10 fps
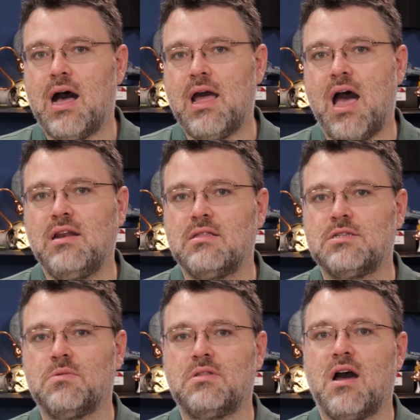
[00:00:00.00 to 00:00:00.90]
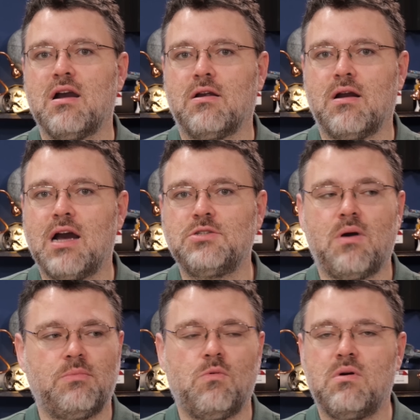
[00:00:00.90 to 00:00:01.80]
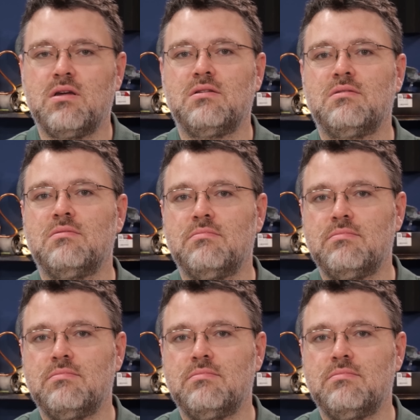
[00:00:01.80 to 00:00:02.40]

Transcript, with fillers: I, I did this with Docker. I swapped one